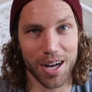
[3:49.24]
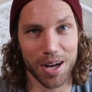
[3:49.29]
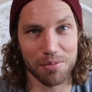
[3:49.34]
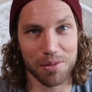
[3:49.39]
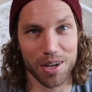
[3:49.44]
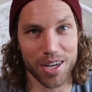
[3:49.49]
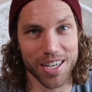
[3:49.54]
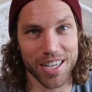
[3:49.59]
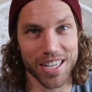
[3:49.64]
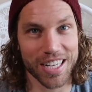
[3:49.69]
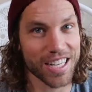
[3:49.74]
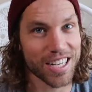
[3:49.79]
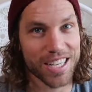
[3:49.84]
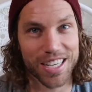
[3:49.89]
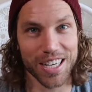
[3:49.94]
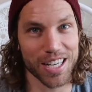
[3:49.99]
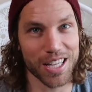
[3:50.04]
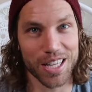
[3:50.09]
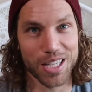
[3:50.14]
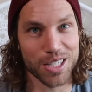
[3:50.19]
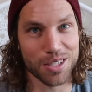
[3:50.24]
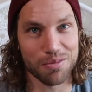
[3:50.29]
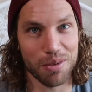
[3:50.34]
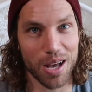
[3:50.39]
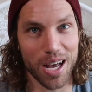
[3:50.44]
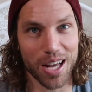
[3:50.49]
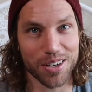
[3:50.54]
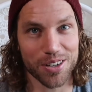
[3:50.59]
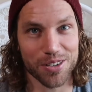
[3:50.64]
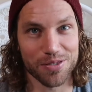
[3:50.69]
I'm not gonna get into this
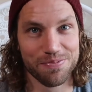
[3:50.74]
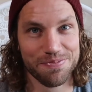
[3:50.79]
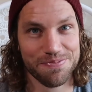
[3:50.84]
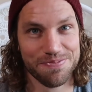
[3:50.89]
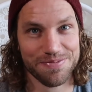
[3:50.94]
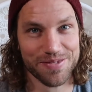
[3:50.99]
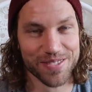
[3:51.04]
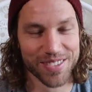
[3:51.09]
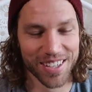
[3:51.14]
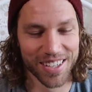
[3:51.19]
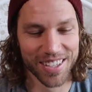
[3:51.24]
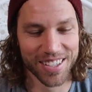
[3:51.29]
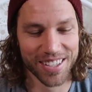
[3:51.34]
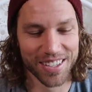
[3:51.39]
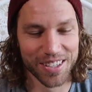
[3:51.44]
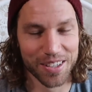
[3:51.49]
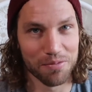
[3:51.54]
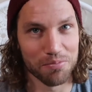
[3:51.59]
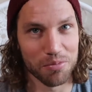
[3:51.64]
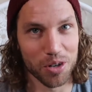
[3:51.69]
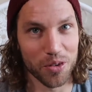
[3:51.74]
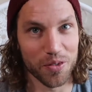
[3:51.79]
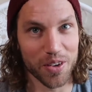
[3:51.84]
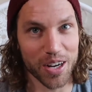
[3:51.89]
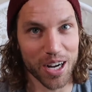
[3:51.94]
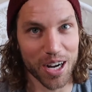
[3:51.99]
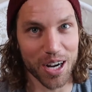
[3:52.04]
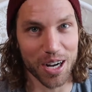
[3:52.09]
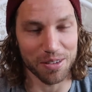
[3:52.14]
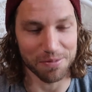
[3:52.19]
battle.
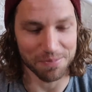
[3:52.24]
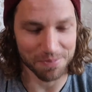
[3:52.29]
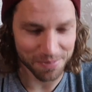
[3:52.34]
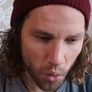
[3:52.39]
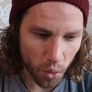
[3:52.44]
Moving on.